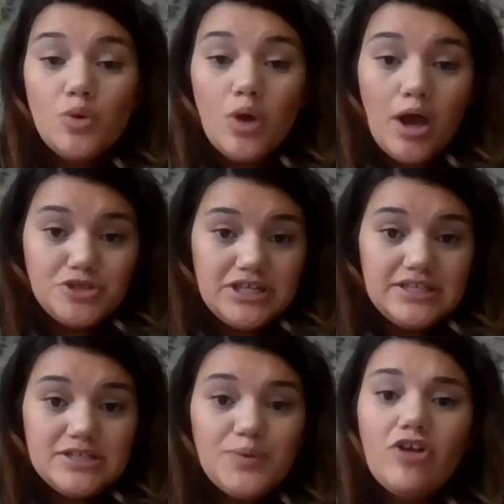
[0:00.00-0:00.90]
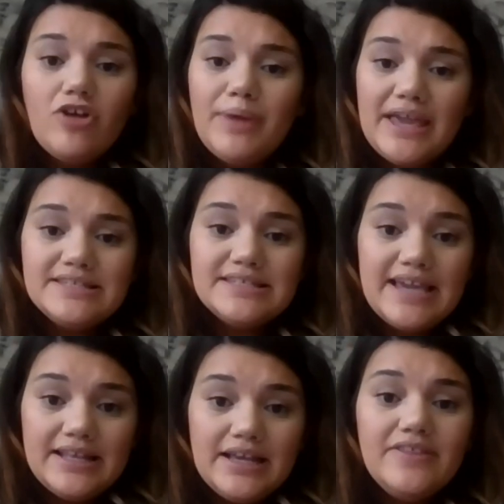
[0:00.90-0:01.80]
two options. We have our base
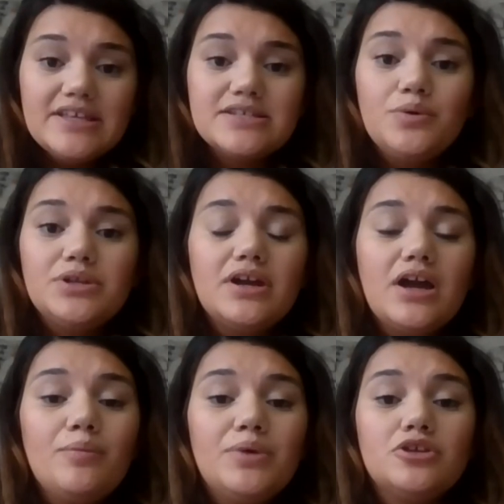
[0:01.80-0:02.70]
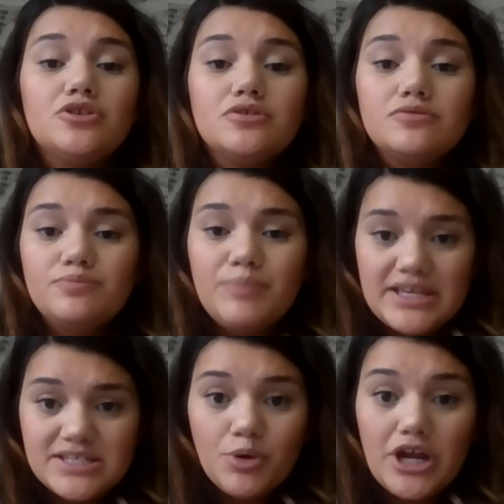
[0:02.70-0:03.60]
data that's going to come in your
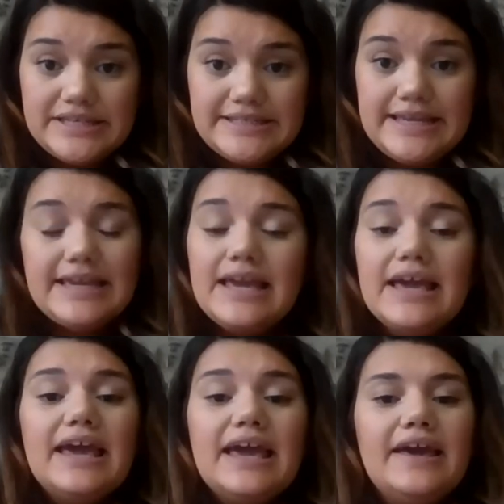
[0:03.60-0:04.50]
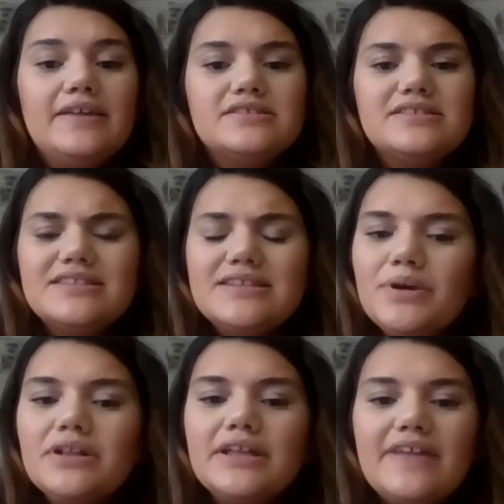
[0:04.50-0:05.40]
base pricing. And
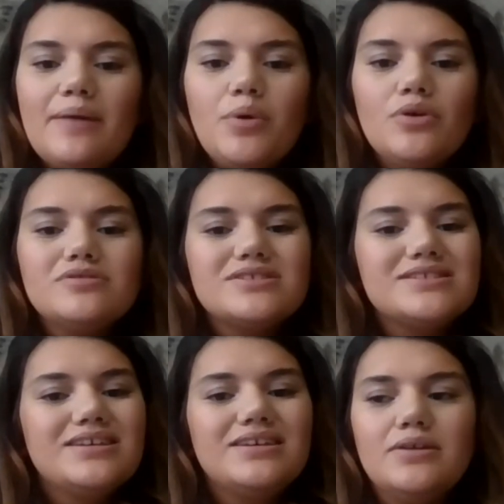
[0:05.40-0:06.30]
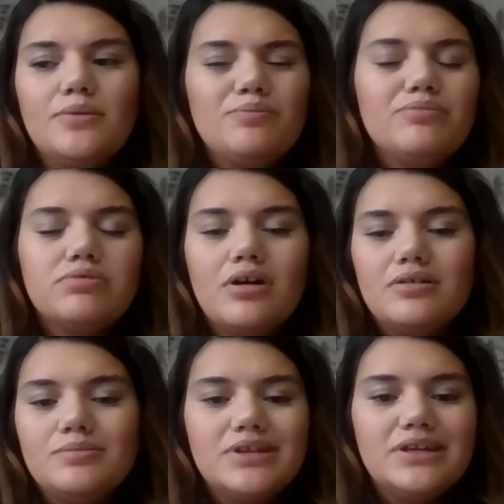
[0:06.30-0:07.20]
typically that pulls
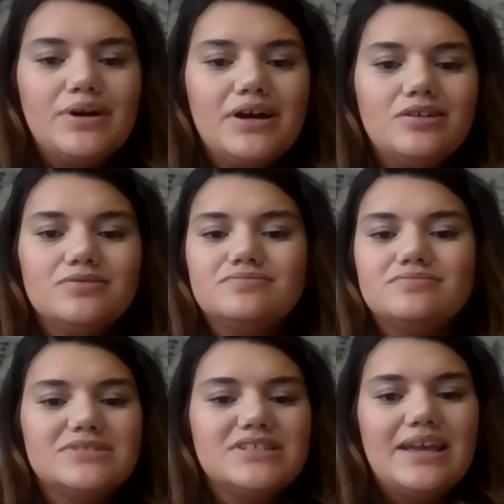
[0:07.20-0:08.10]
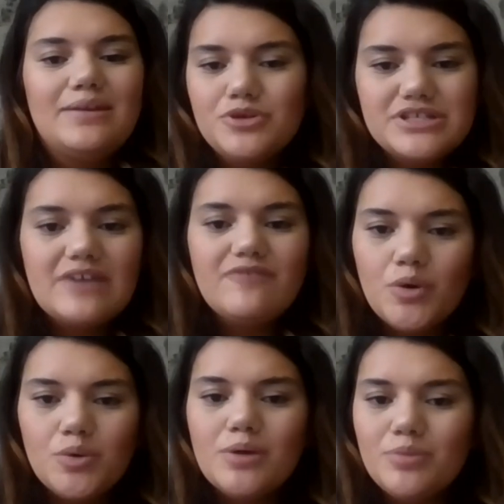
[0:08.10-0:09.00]
probably about 10%
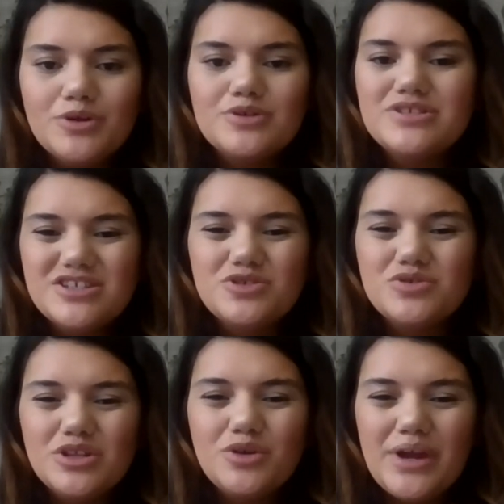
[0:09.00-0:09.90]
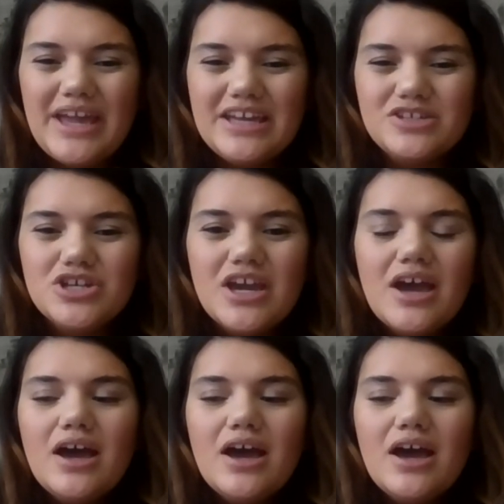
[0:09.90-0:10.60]
phone numbers is usually yeah. the range.